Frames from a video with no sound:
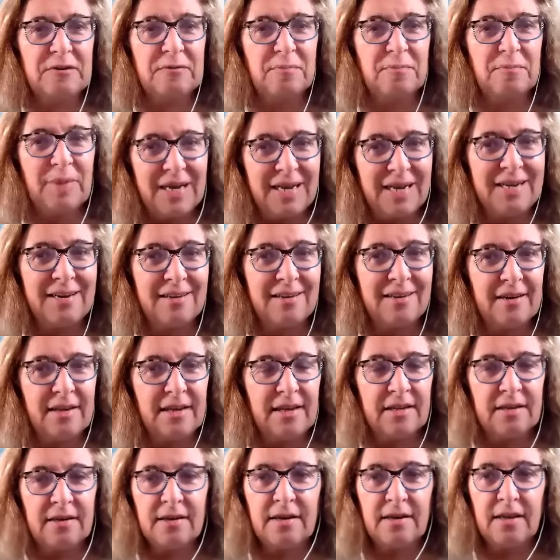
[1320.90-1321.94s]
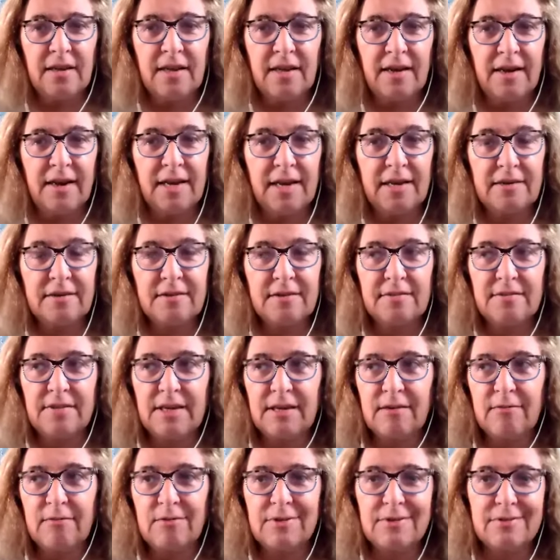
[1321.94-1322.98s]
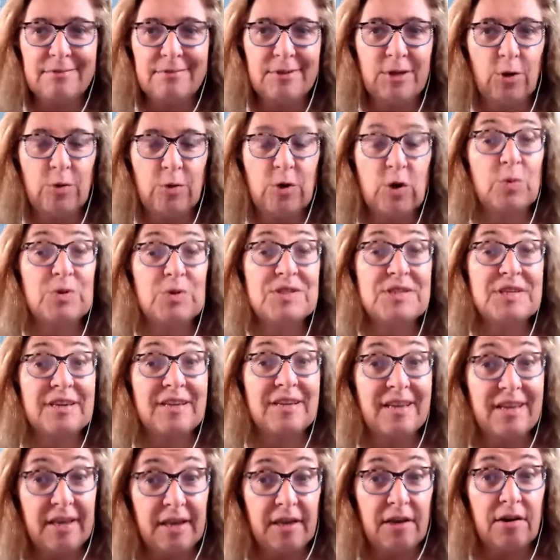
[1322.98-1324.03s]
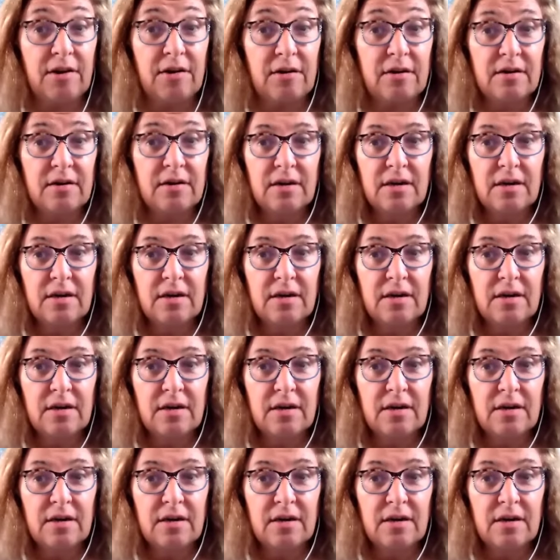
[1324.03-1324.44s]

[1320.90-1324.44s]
mine it and not think, well, no one's going to care.